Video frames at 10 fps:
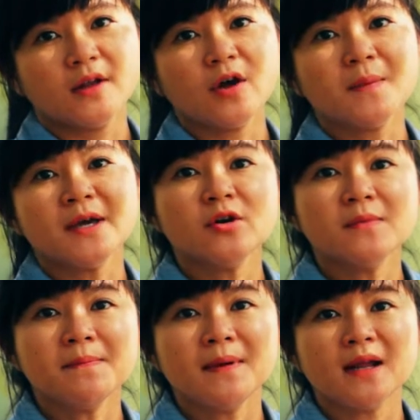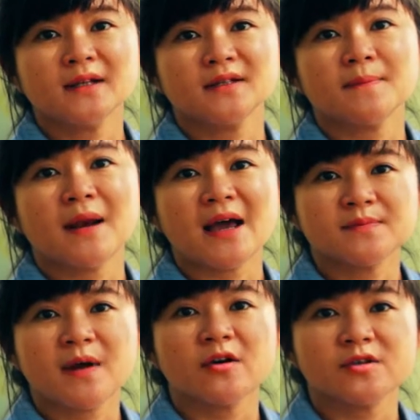Normal human blood
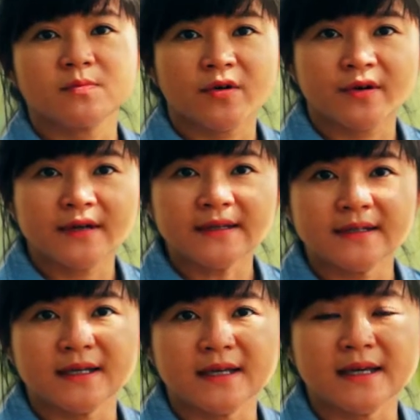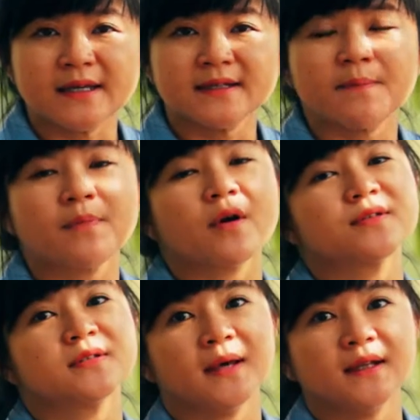plasma osmolarity is
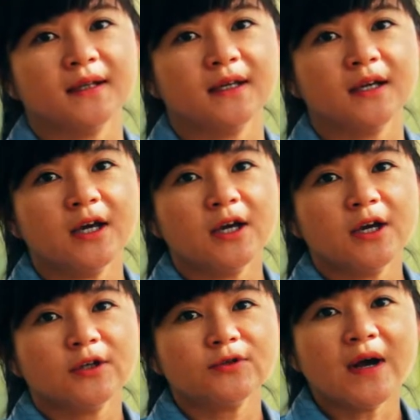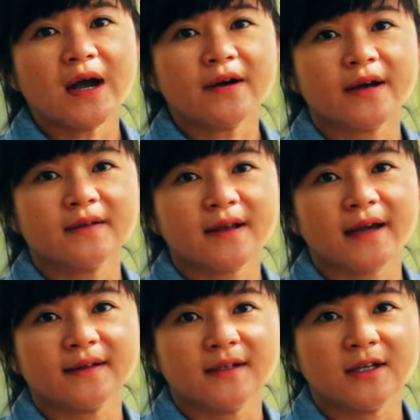approximately
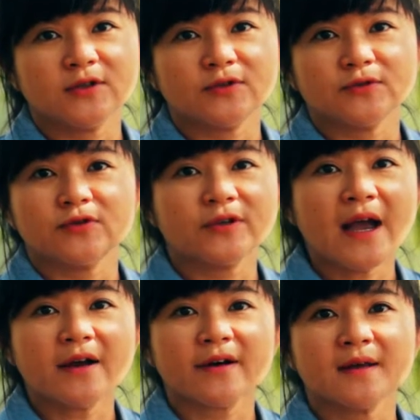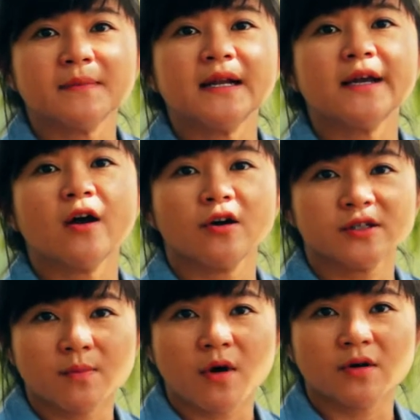290 to 300
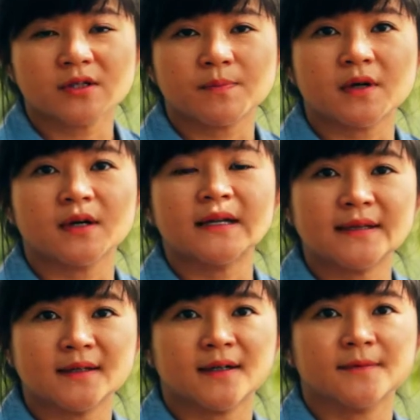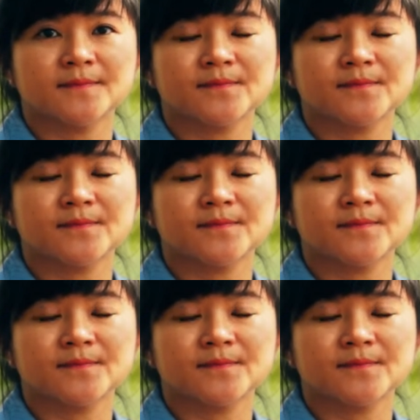milliosmoles per liter.